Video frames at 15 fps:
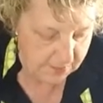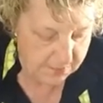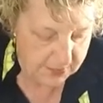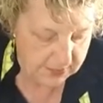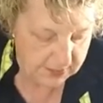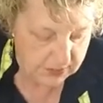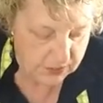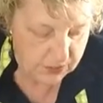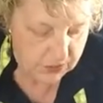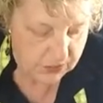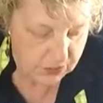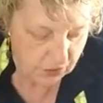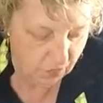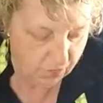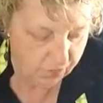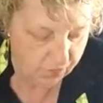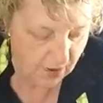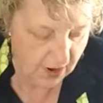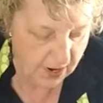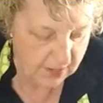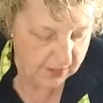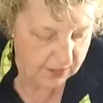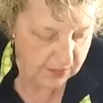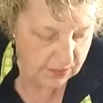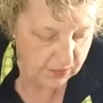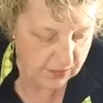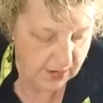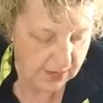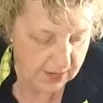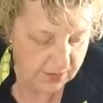mixed so fine that
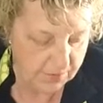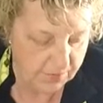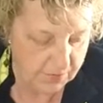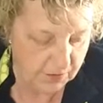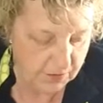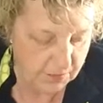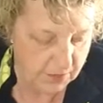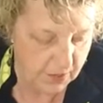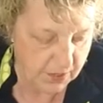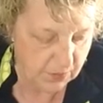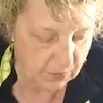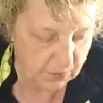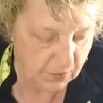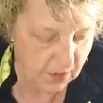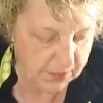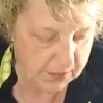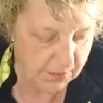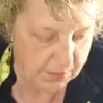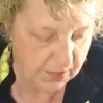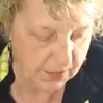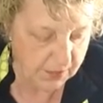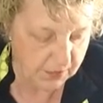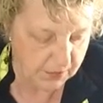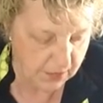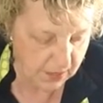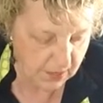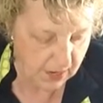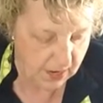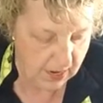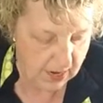you can't feel the butter. We want the butter
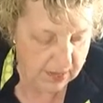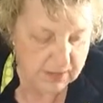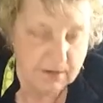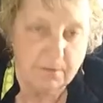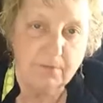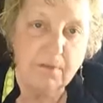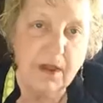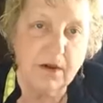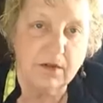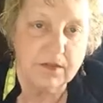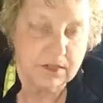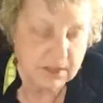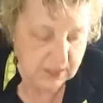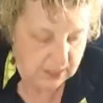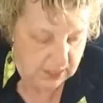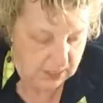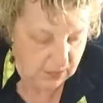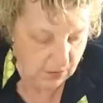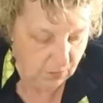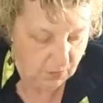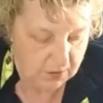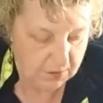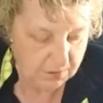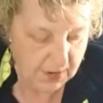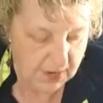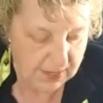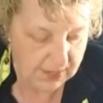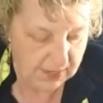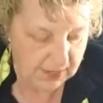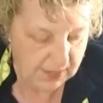as it melts when
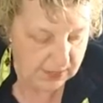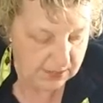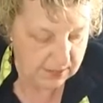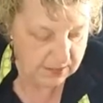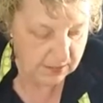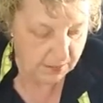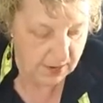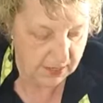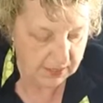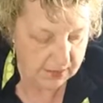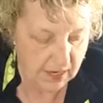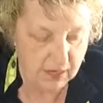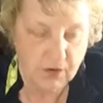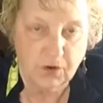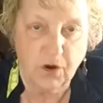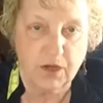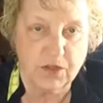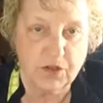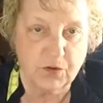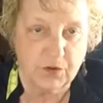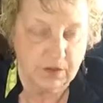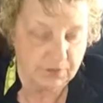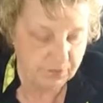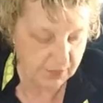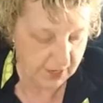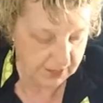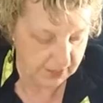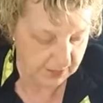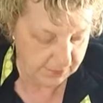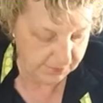baking to make that crust really
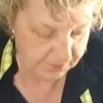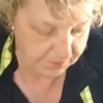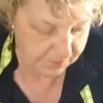flaky.